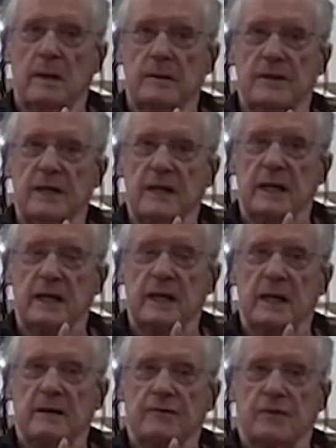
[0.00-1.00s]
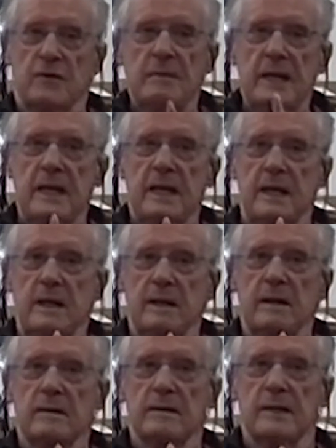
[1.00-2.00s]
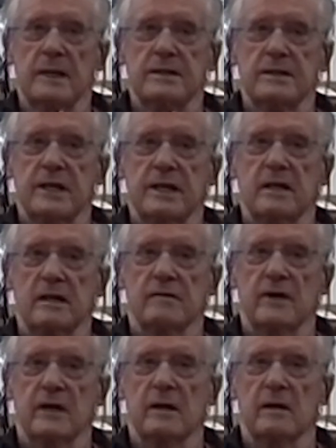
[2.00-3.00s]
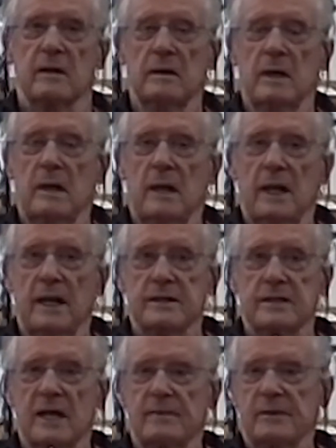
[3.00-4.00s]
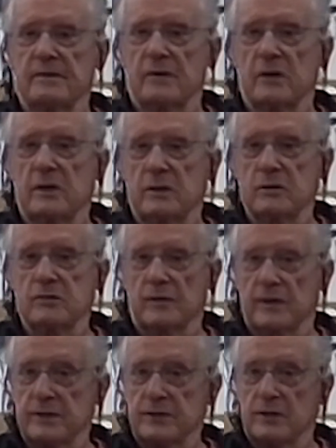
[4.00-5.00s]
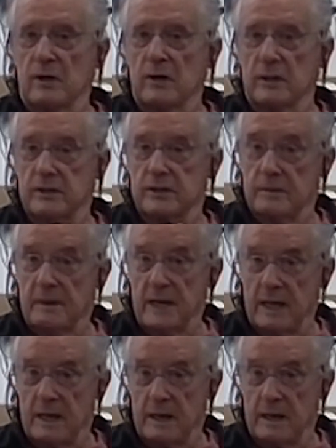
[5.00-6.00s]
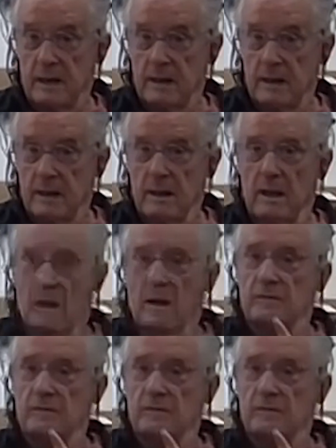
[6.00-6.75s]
me, the aesthetic of iron has not been very useful as an artist to me. It